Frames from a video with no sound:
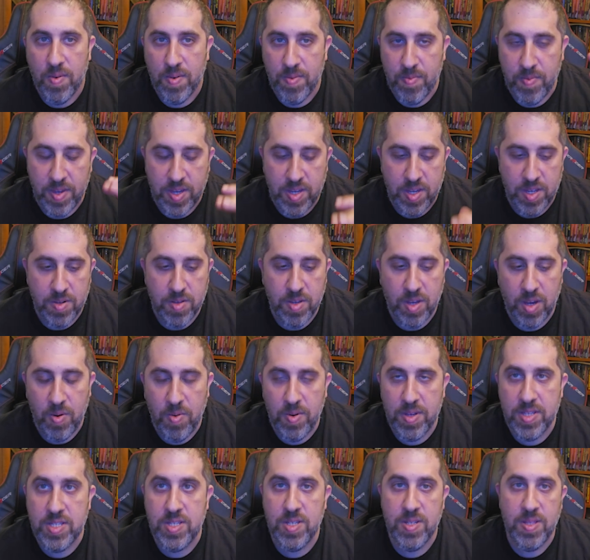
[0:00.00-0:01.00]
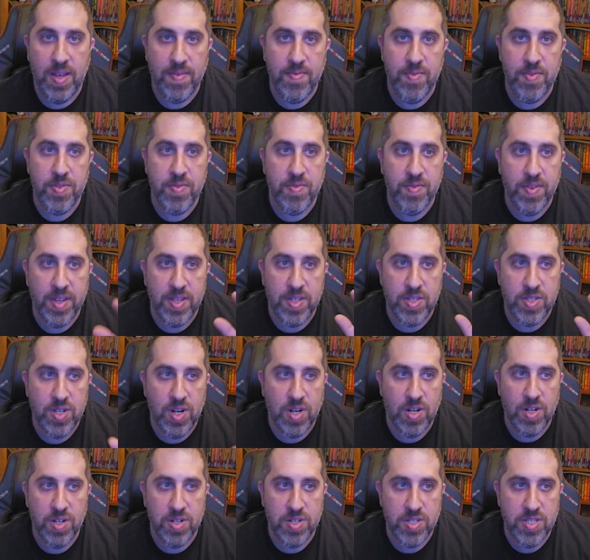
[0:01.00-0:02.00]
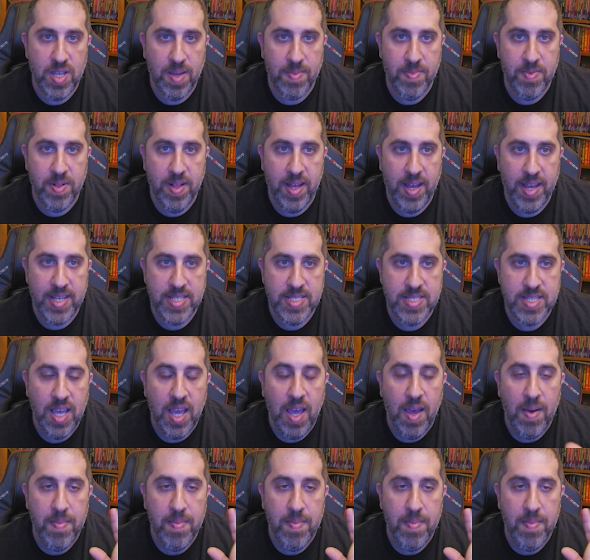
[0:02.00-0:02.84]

We could go into level 3 and start on our subclass,